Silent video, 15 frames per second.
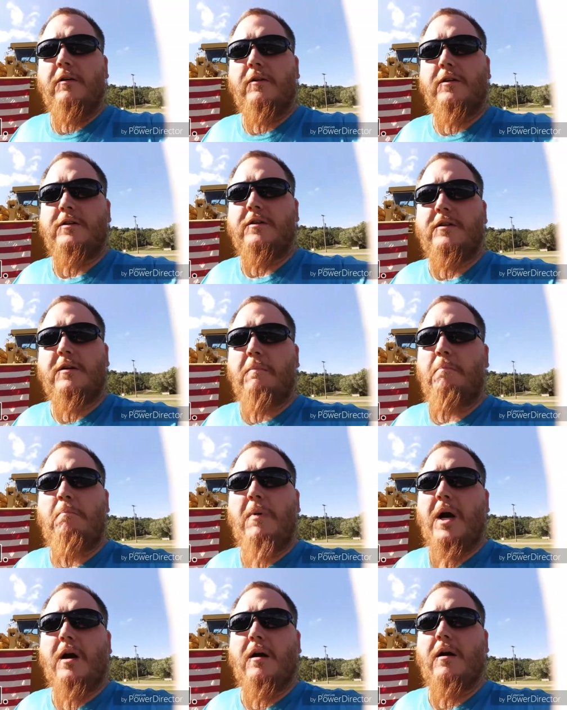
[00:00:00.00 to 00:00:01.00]
This is
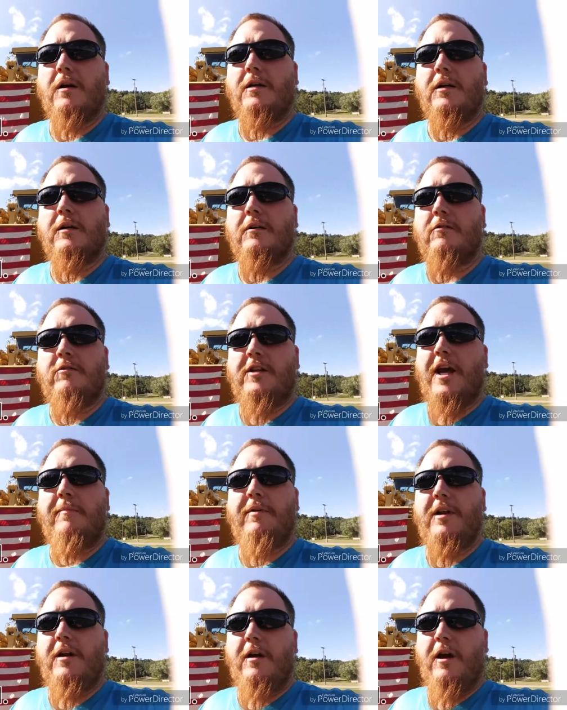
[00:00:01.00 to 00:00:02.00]
America,
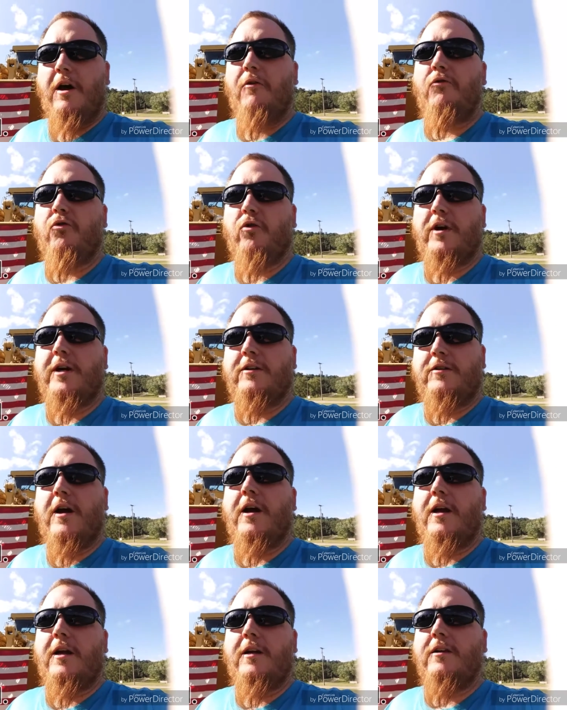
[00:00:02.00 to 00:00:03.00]
damn it, every
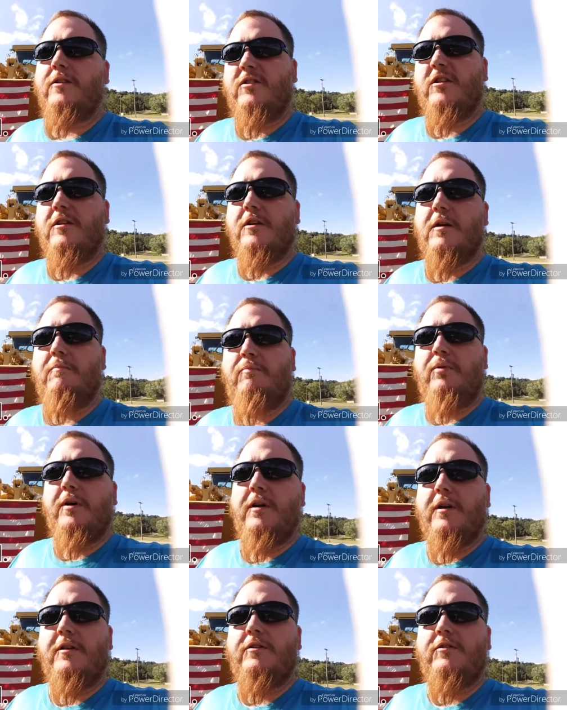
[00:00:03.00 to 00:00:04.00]
day is
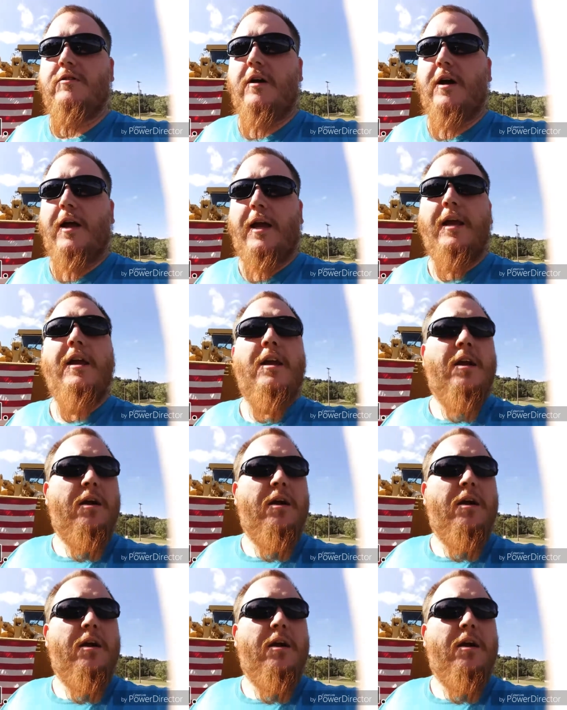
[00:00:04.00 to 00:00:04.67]
Independence Day.